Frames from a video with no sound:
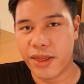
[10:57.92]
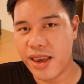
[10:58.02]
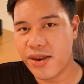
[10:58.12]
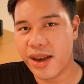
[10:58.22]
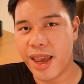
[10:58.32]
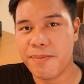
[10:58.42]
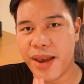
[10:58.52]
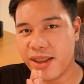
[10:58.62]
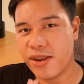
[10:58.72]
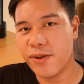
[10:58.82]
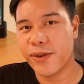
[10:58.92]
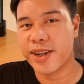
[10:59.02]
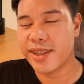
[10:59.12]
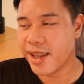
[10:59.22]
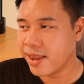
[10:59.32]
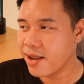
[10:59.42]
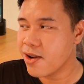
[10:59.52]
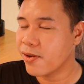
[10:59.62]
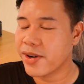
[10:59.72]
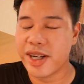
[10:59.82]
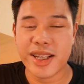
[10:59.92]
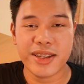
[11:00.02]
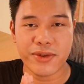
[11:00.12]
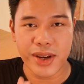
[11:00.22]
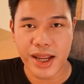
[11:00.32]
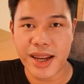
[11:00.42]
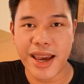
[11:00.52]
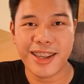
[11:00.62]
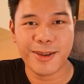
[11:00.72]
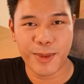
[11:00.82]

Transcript: Thank you again, BenQ, for sending over this really nice